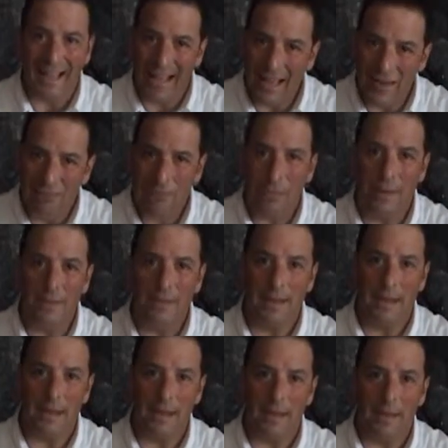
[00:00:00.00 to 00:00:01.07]
Every
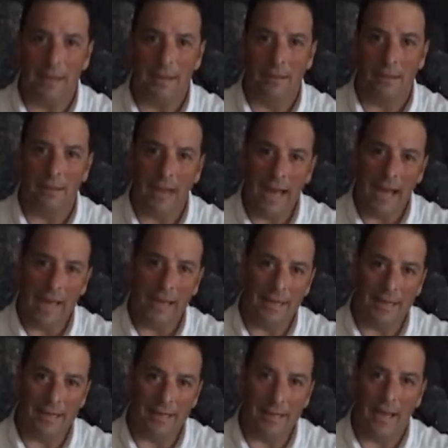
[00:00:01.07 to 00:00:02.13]
day. That
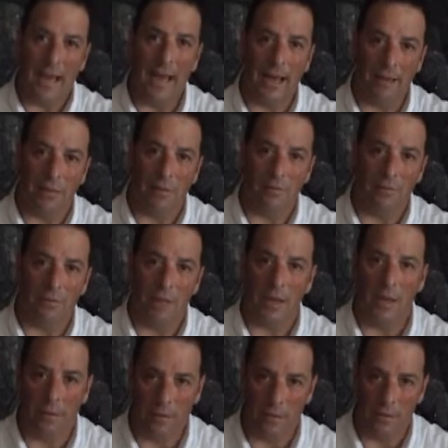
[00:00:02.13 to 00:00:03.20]
is an act of
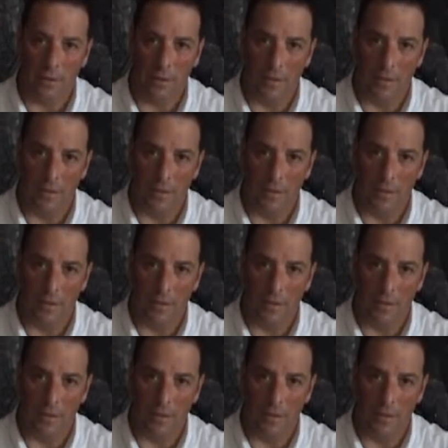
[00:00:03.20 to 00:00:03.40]
faith.